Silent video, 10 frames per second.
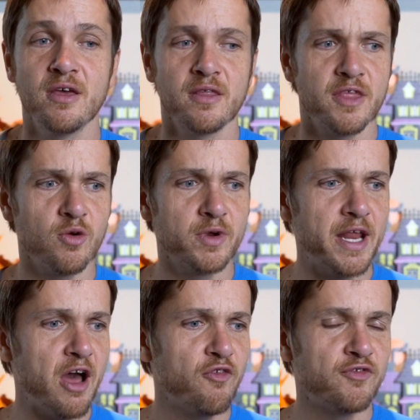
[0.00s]
There were
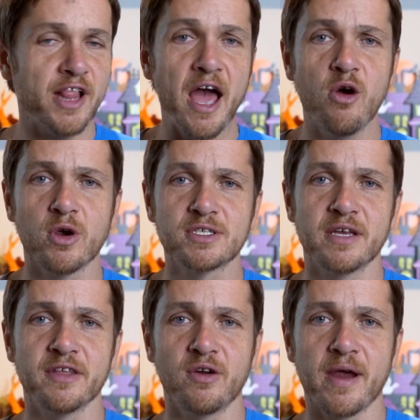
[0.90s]
now flowers
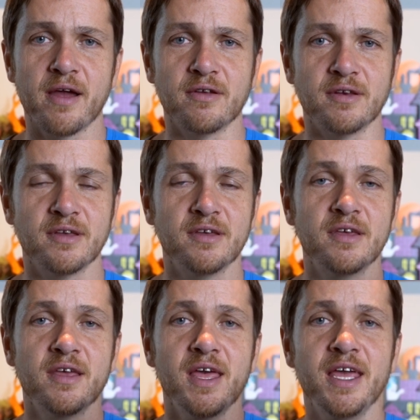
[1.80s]
on the ground,
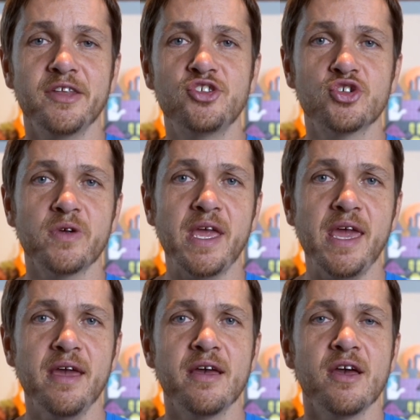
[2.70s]
and a
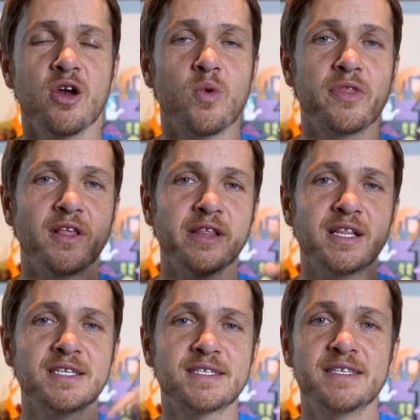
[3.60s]
tree with a
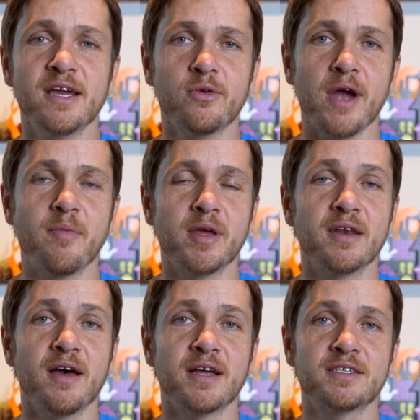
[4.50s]
little stick
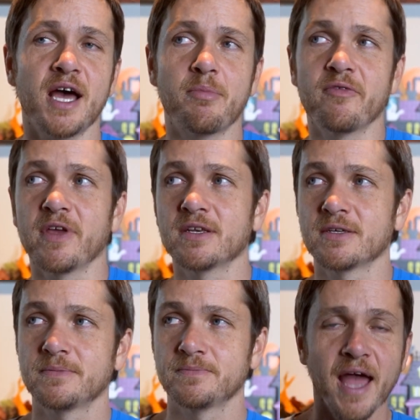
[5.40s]
robin on top of it.
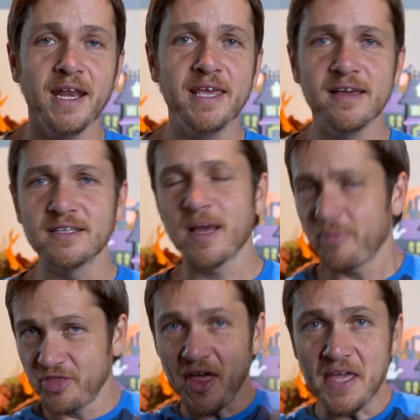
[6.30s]
And he yelled up,
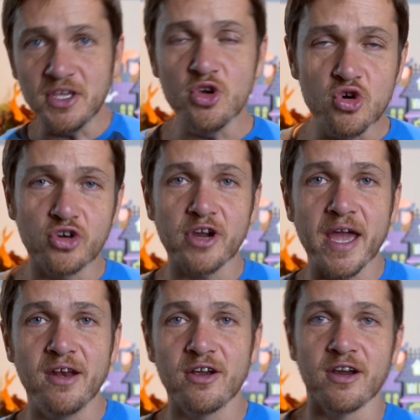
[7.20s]
"Thank you,
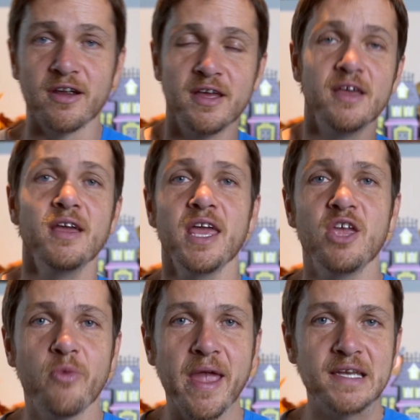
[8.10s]
Creator!"
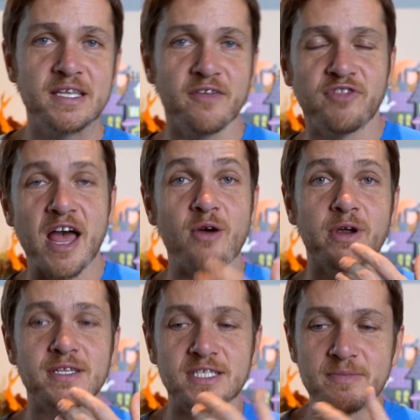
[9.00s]
He ran to the flower
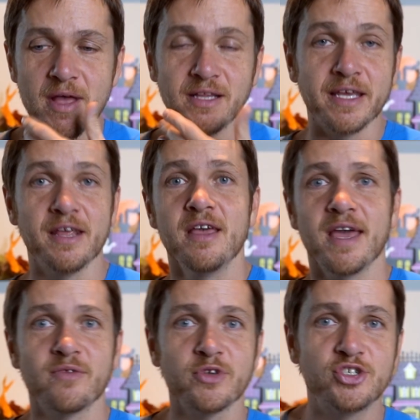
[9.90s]
and smelled it
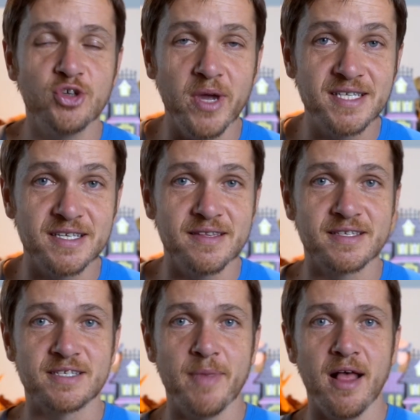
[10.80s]
and rejoiced in the
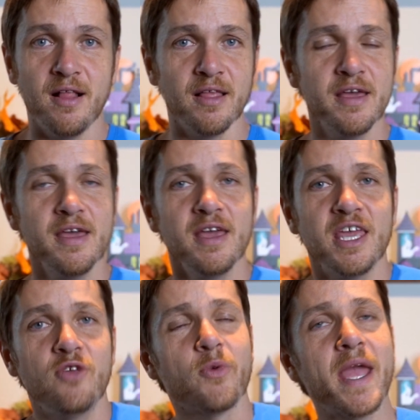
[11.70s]
smell.
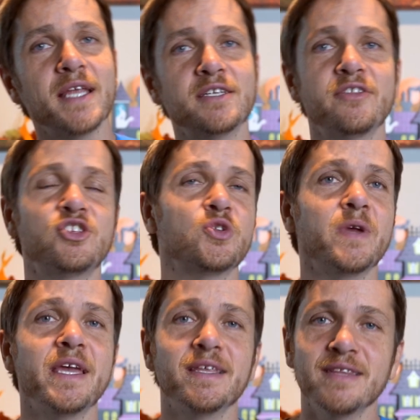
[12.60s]
He ran to the
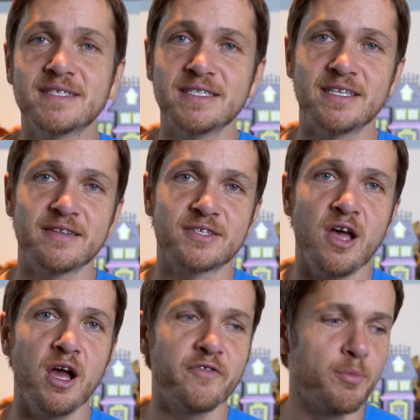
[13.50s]
tree and listened to the
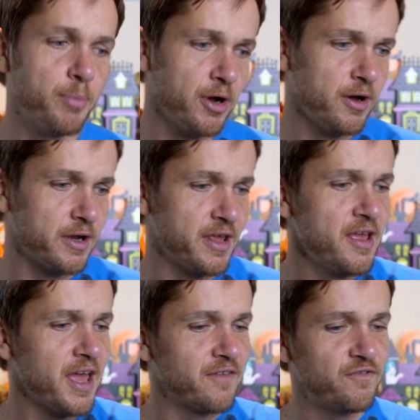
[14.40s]
song of the
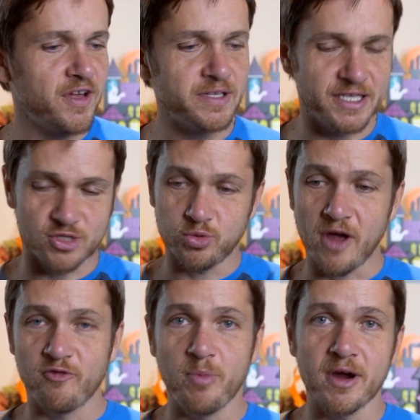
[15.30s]
bird and felt its
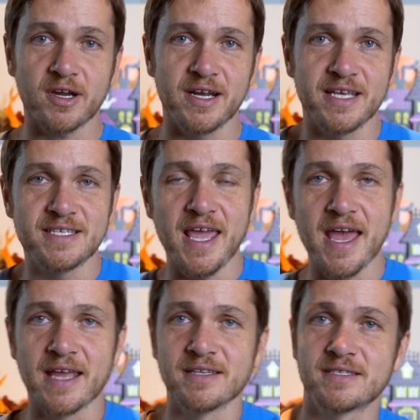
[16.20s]
rough bark on his
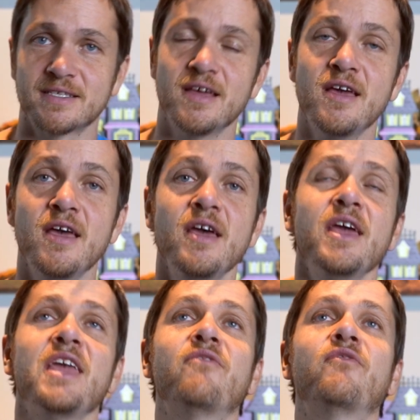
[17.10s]
hands.
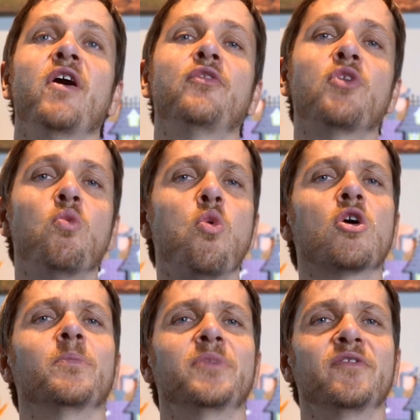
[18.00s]
He felt the
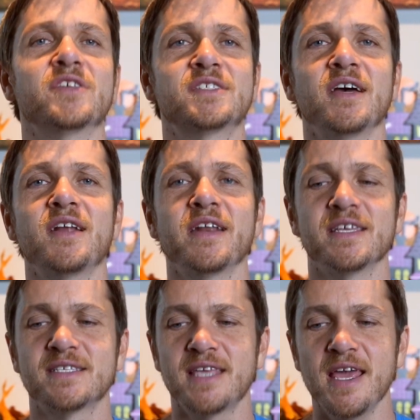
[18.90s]
warmth of the sun on
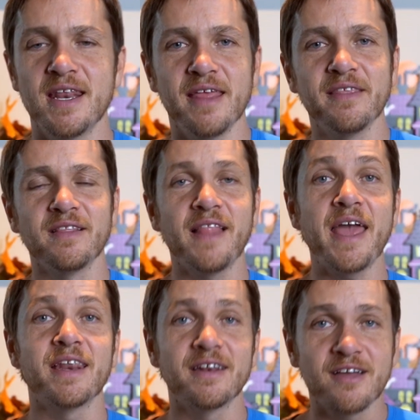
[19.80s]
his skin and the
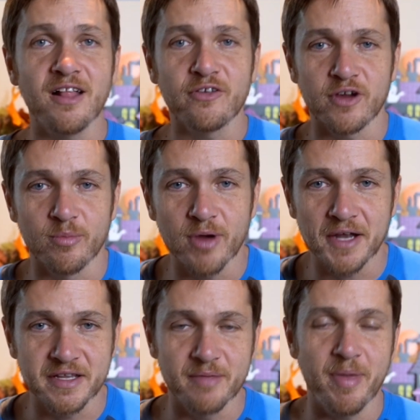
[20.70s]
light and color it
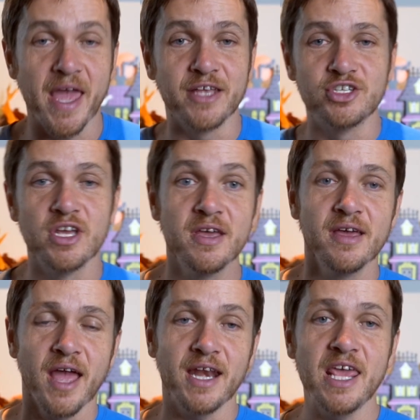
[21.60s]
brought to the page,
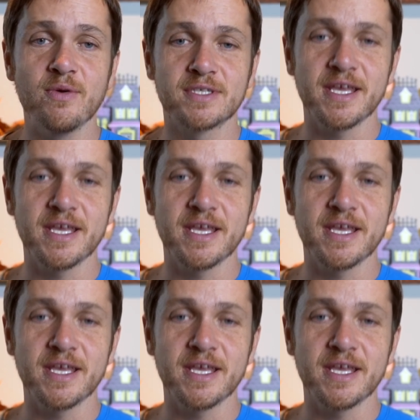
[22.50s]
and he was